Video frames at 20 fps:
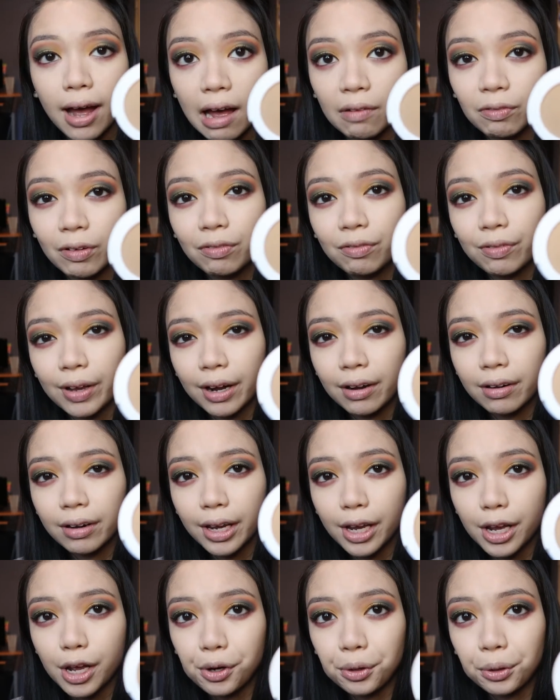have a
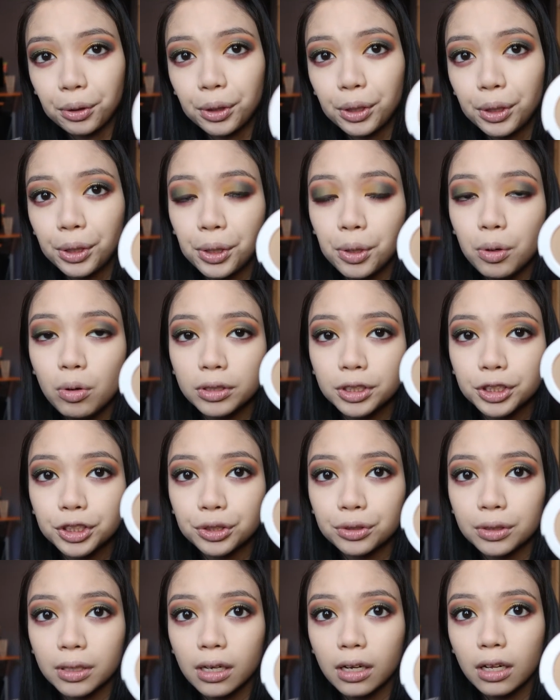very
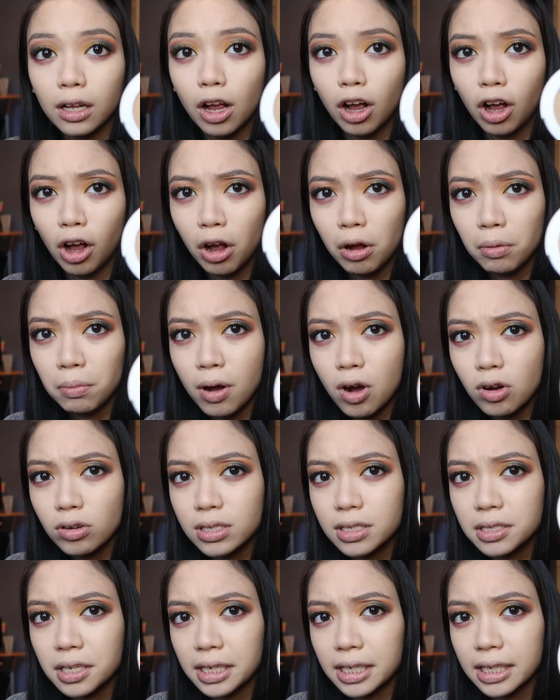neutral,
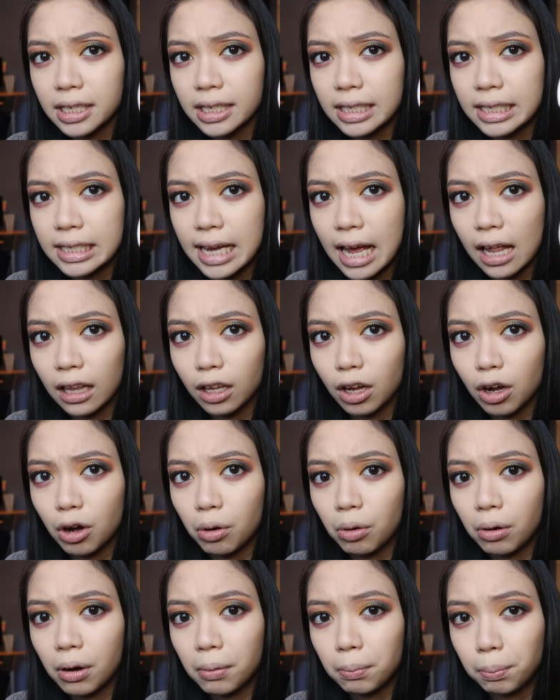almost
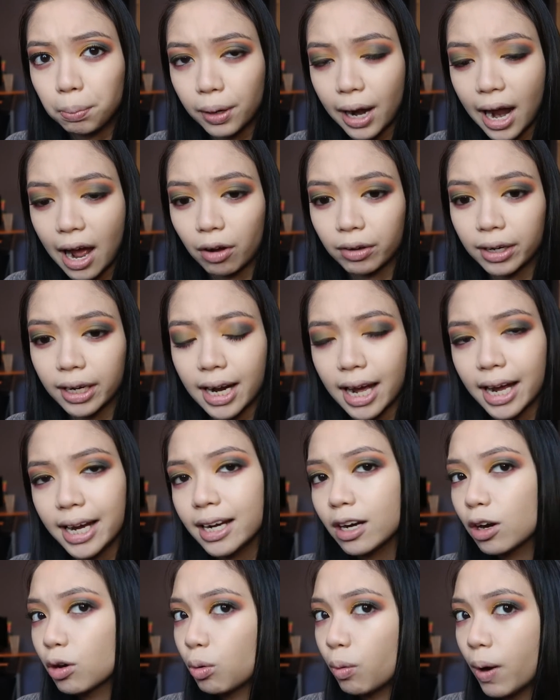yellow brown, and
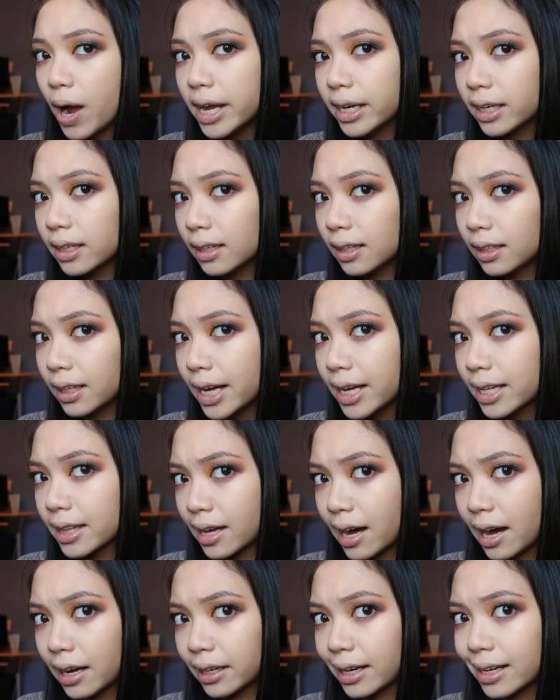I quite like
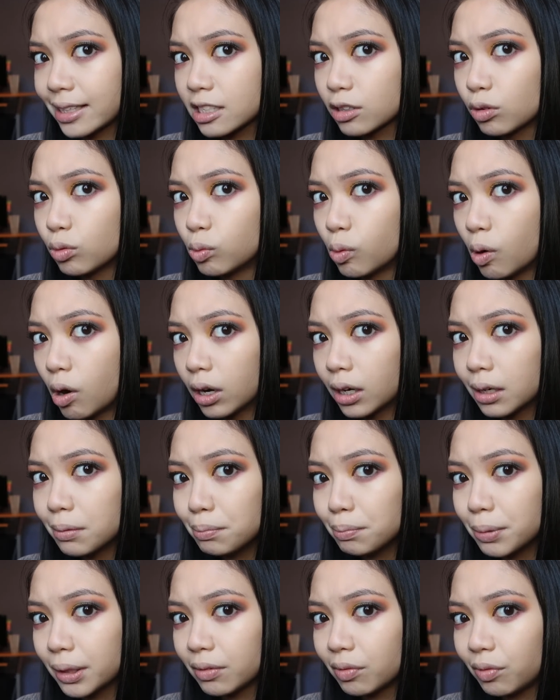that. It's
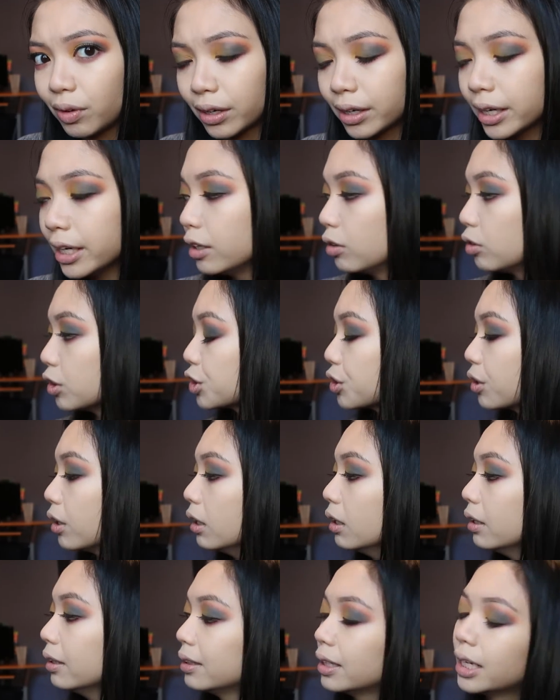warm but very
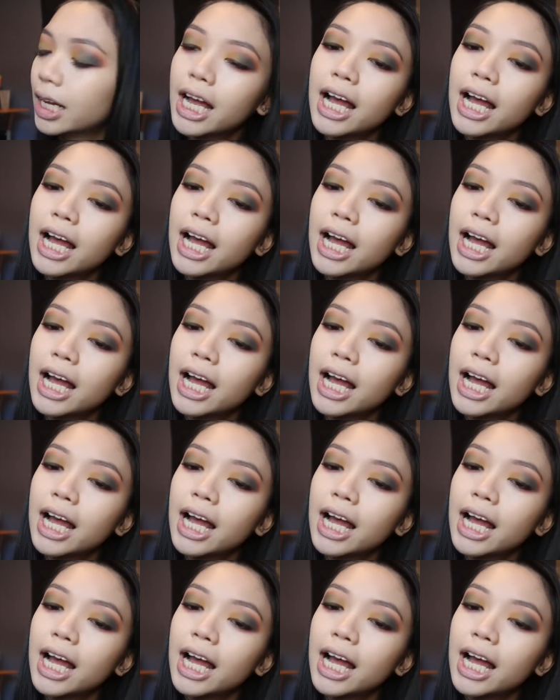neutral.